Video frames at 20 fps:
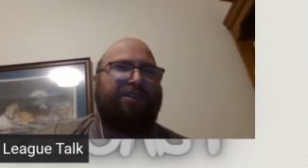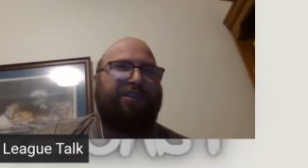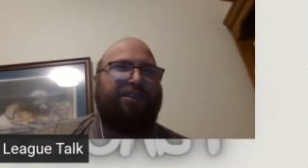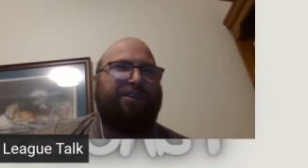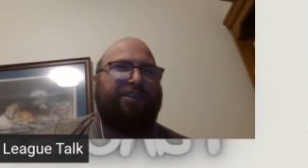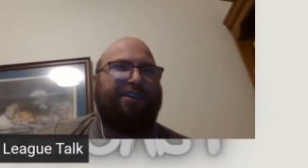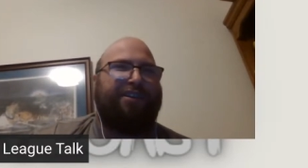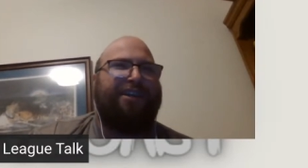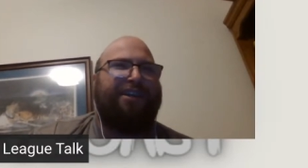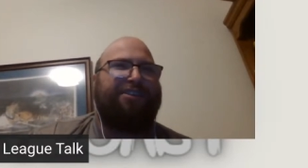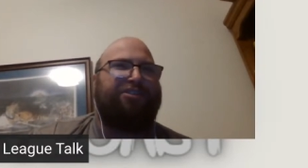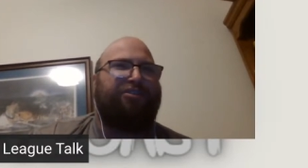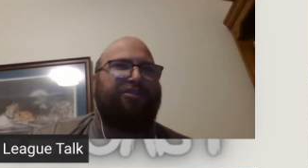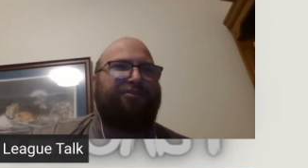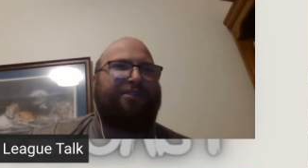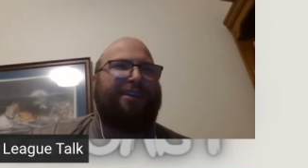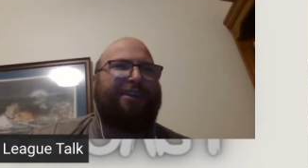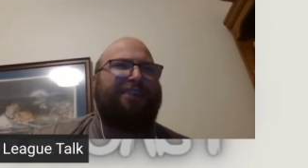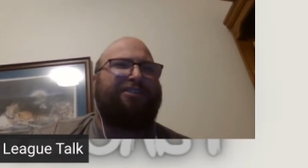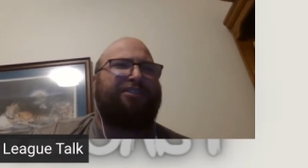yeah, so
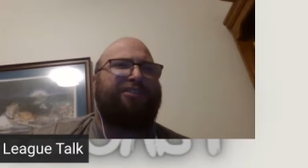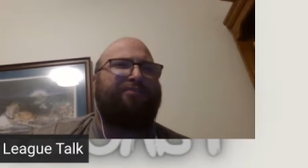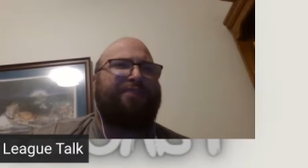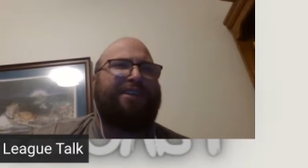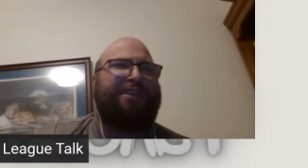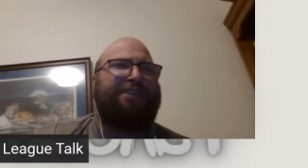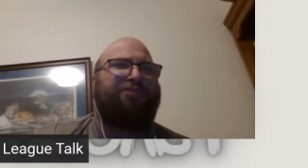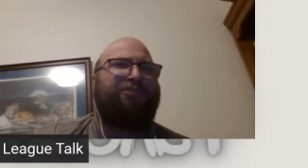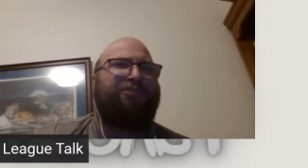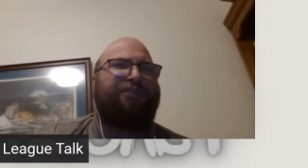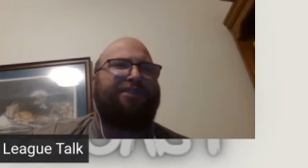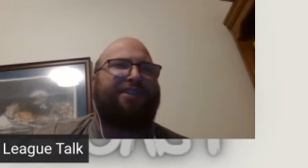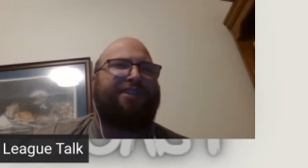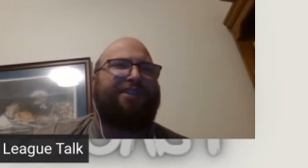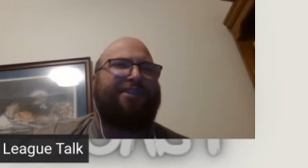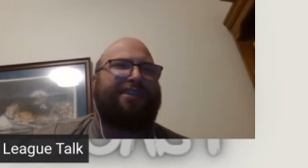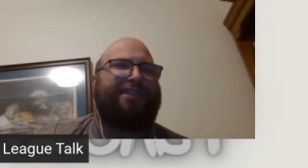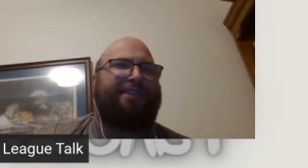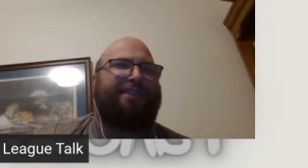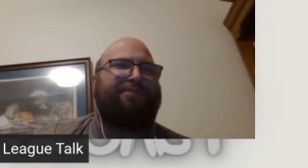there's some interesting
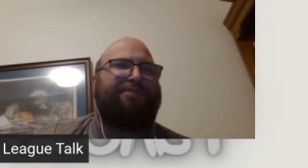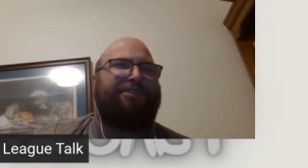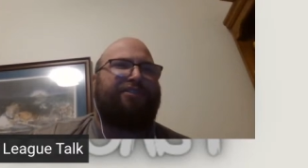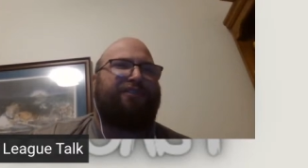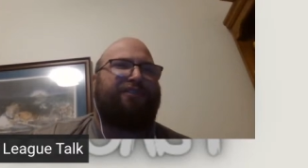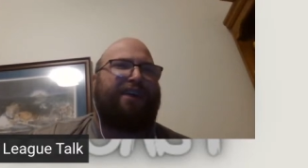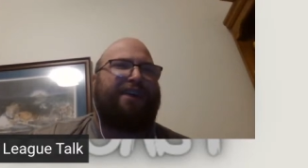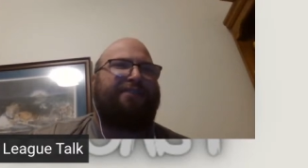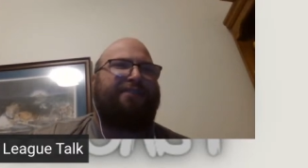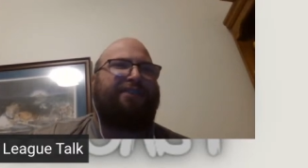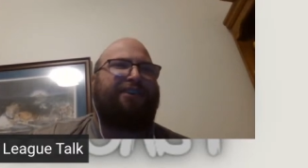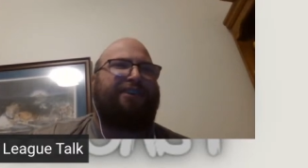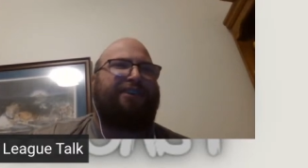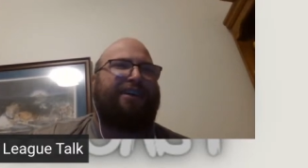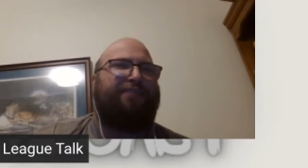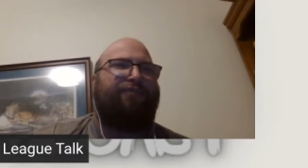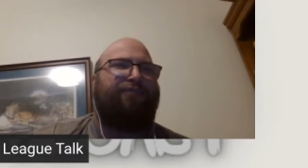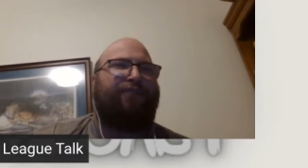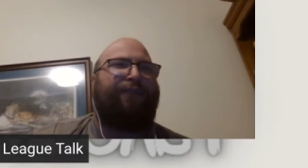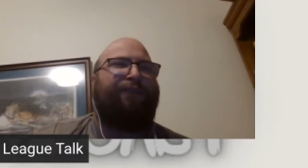teams still out there
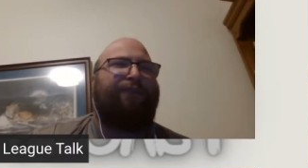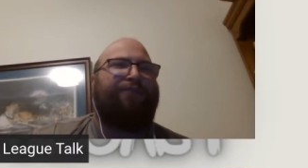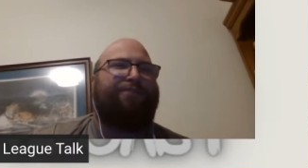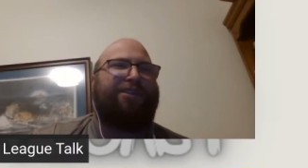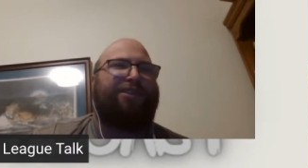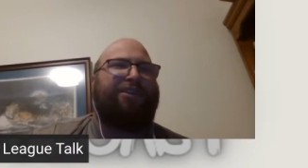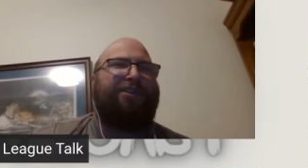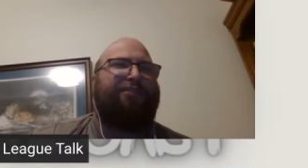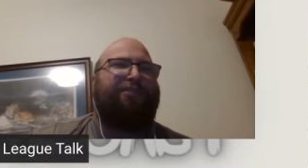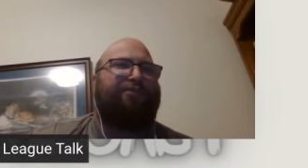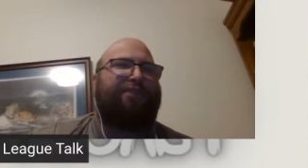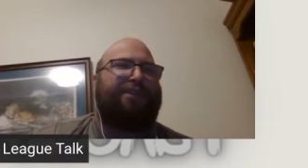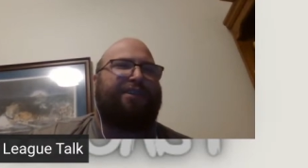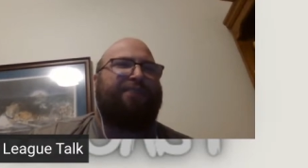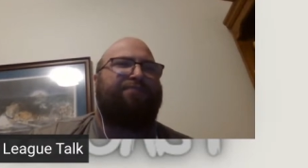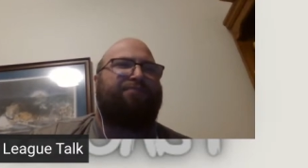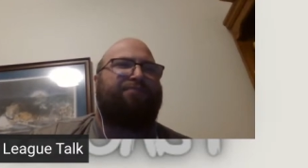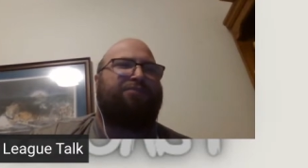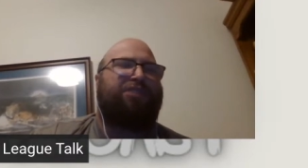that we're familiar with,